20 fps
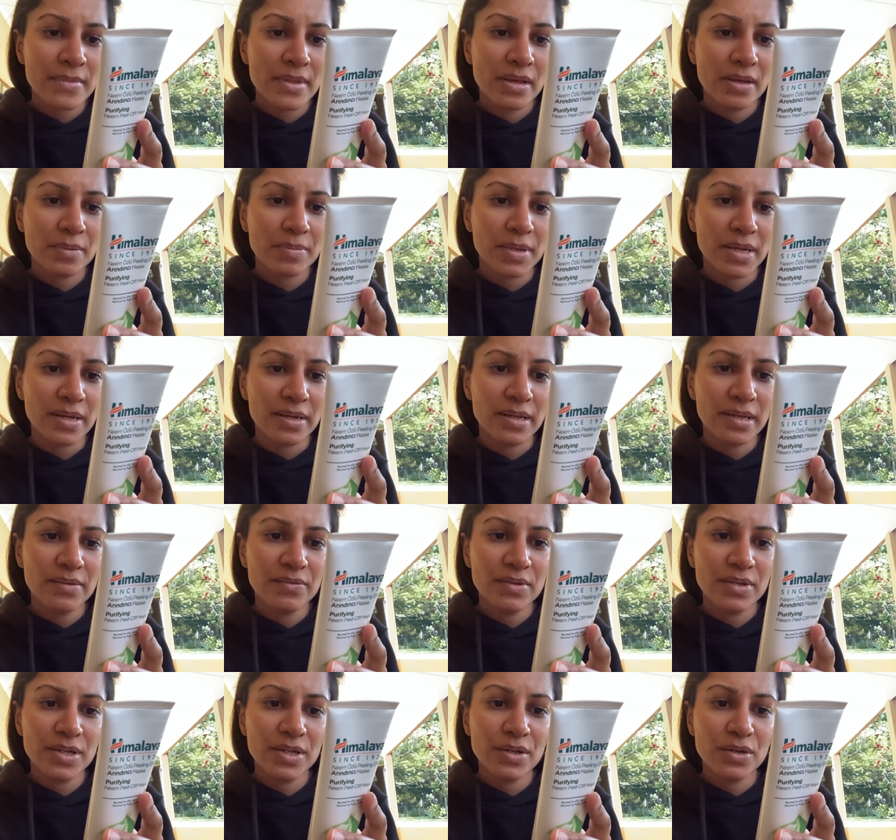Apply
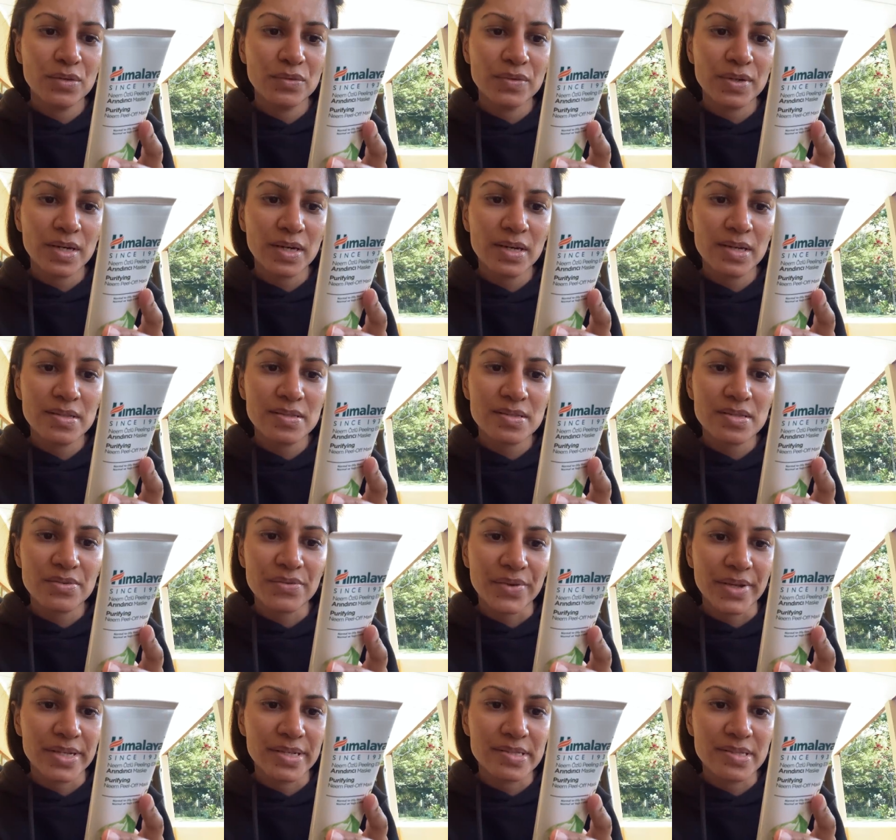evenly over cleansed
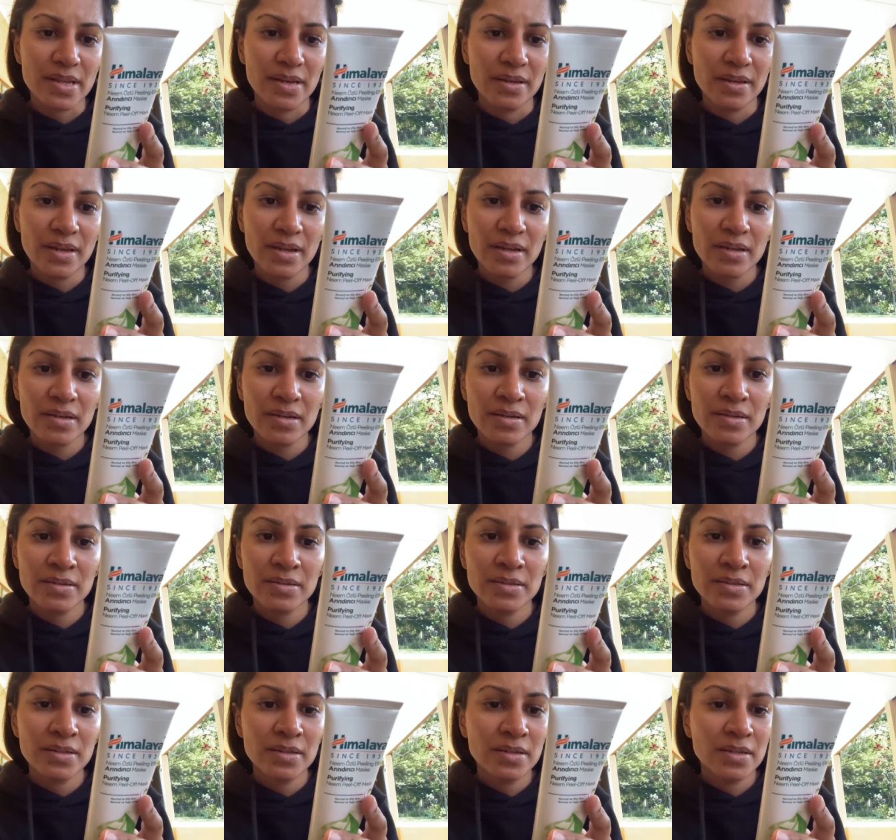face and neck,
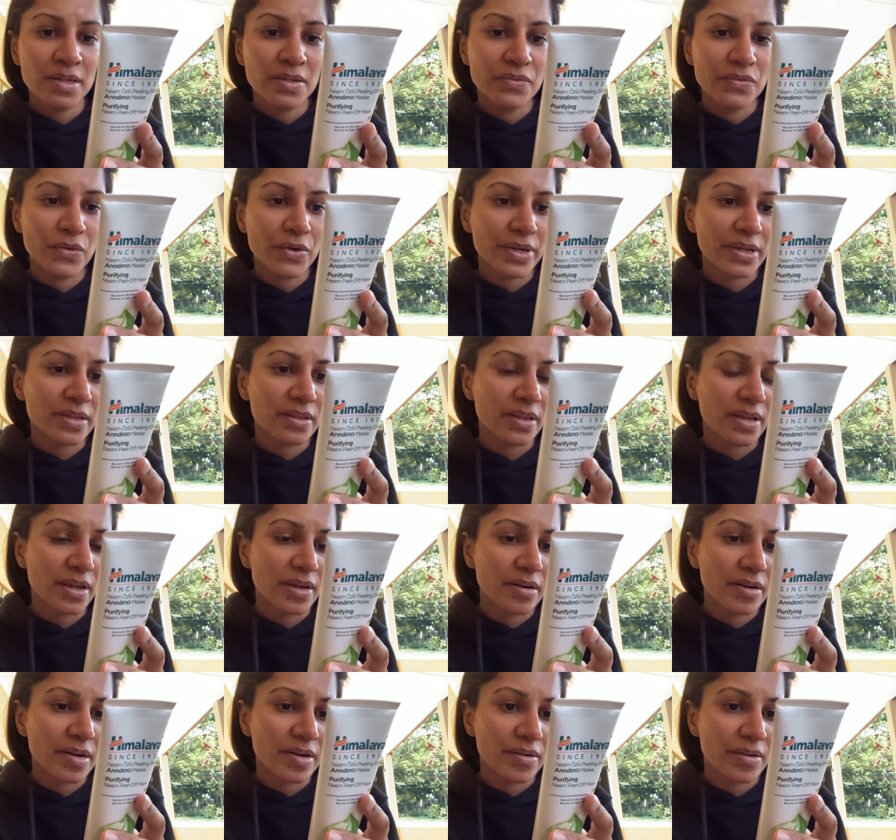avoiding the
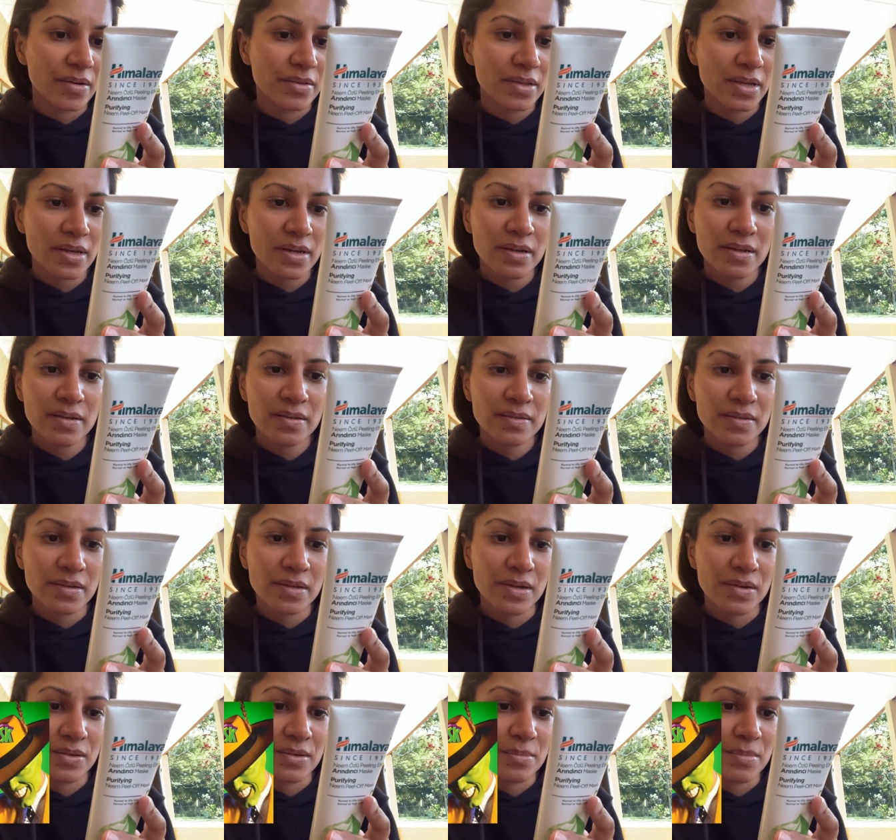area around the eyes.
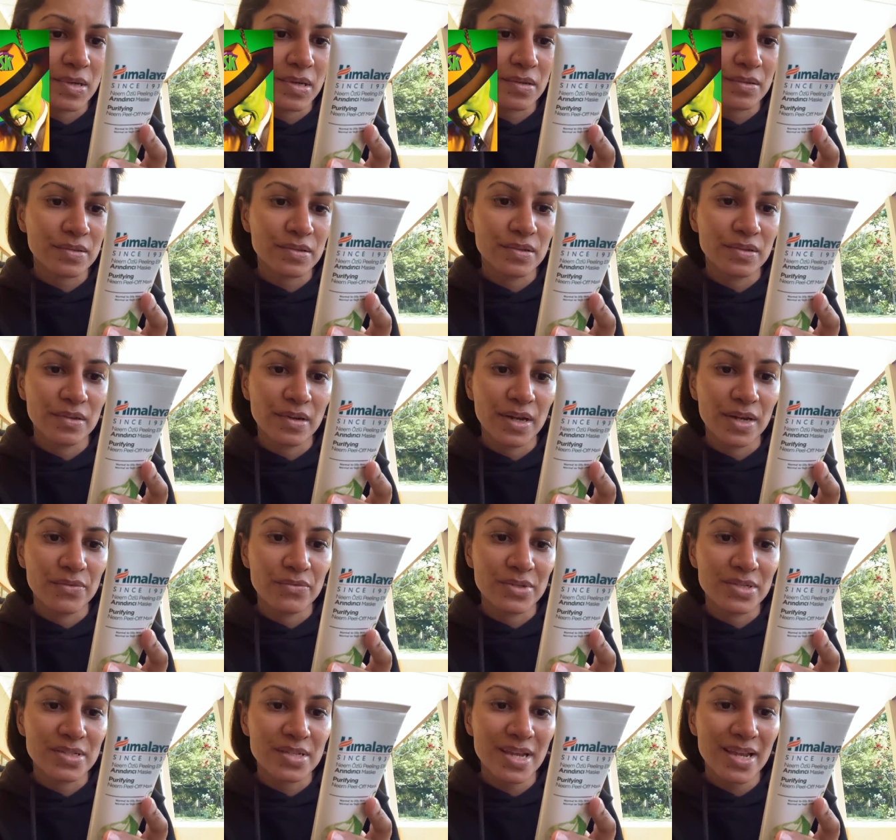Allow the mask to dry
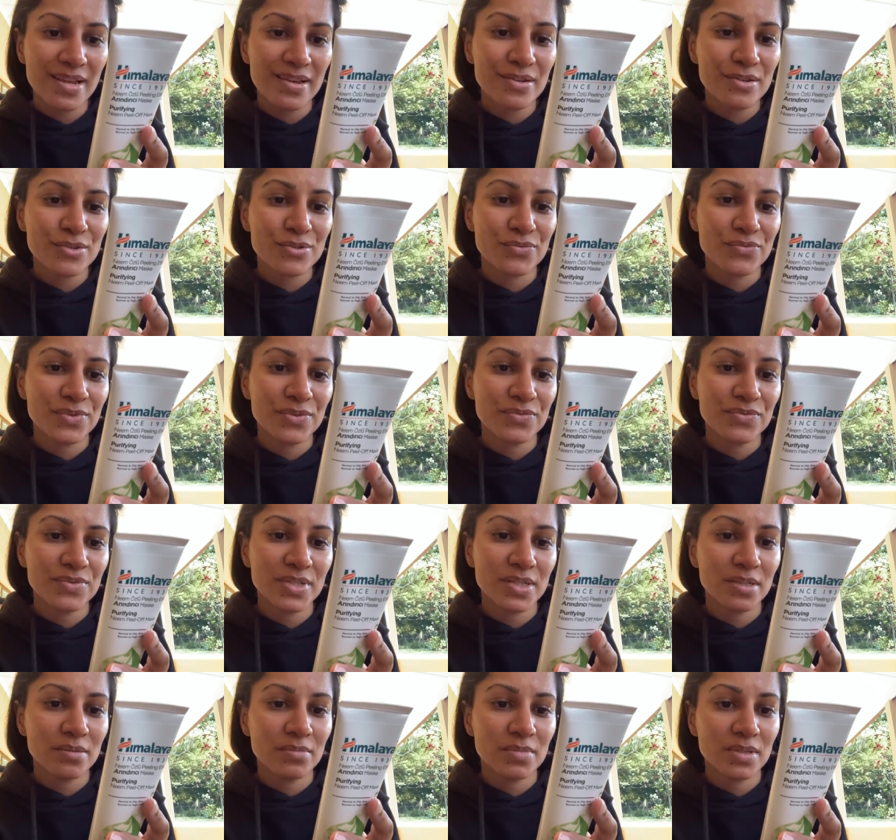for 10 to
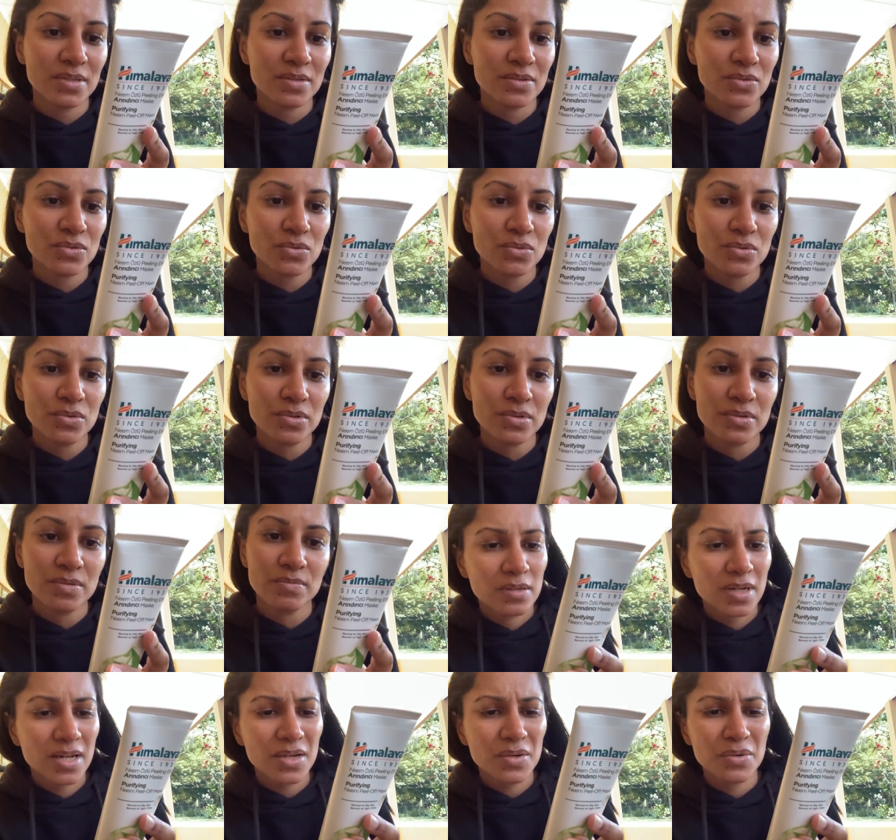15 minutes. You,
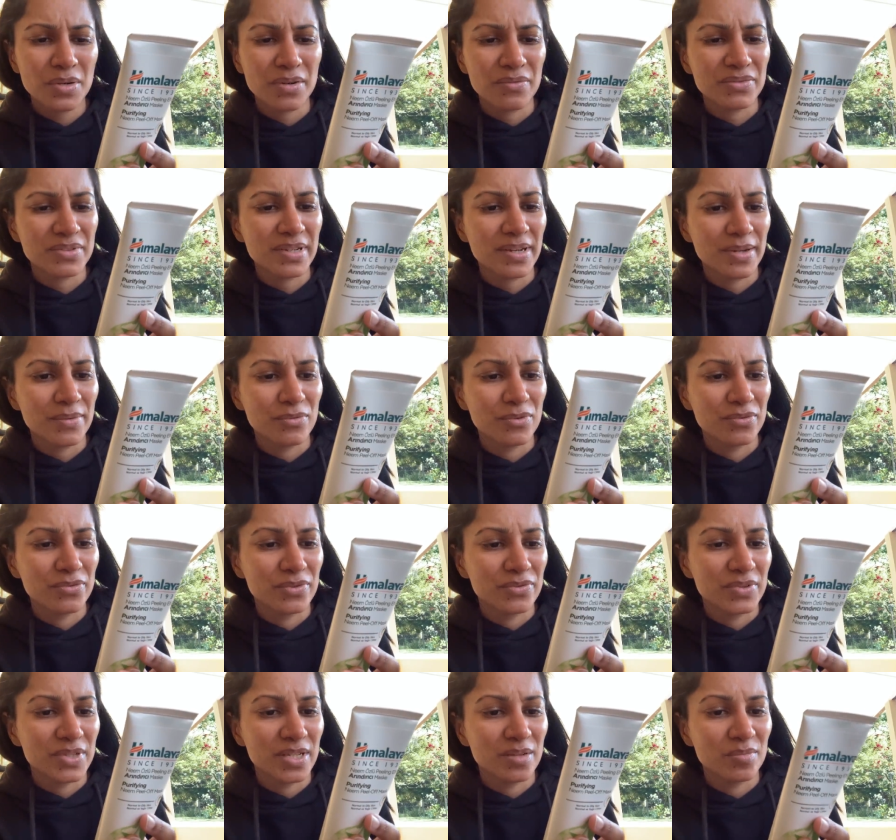I don't have time for
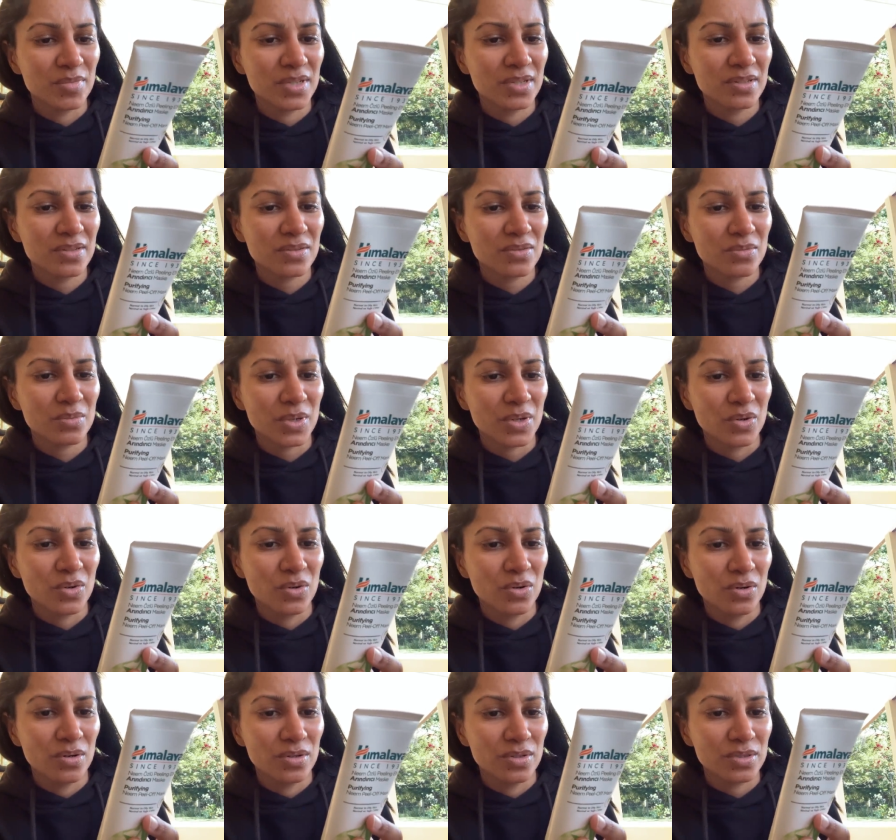15 minutes. Oh my
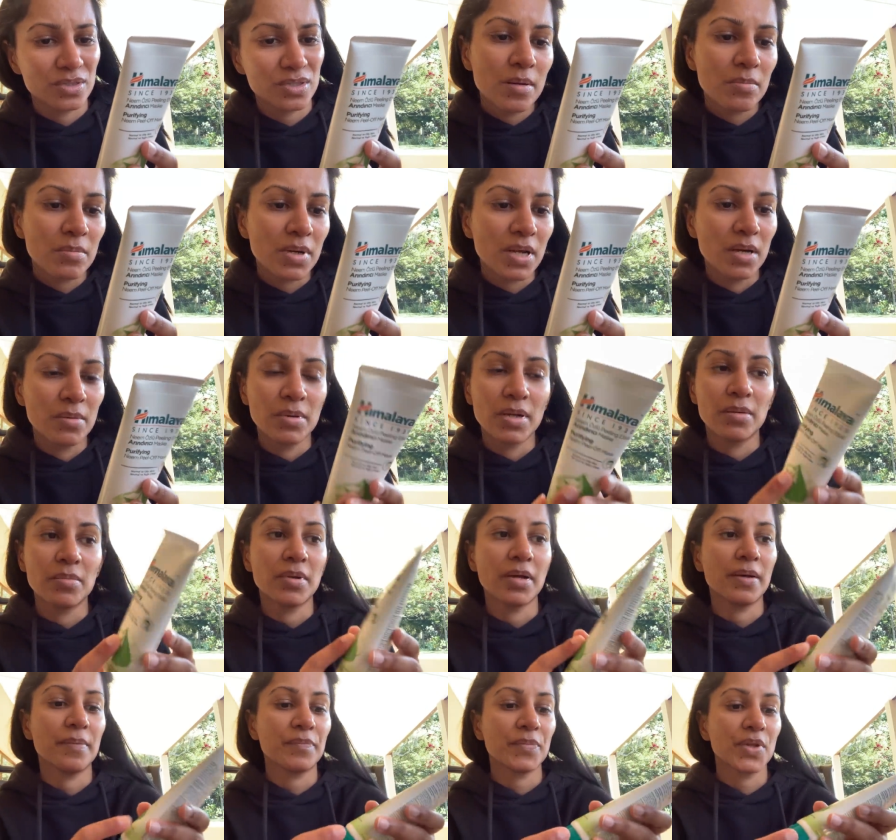gosh. Blah, blah,
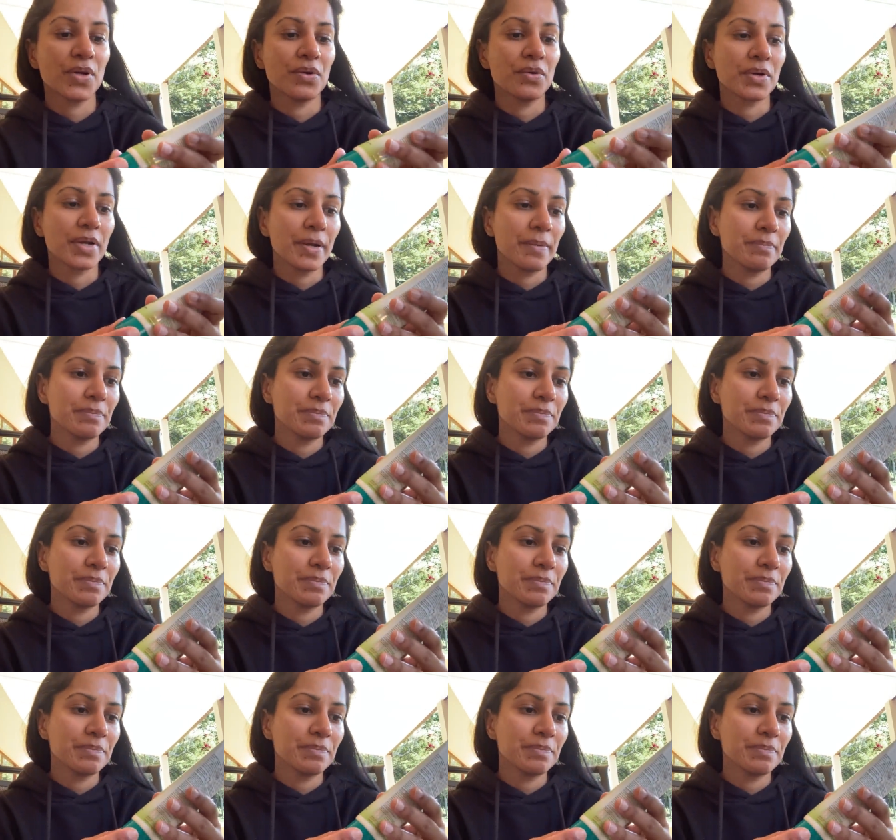blah. Okay.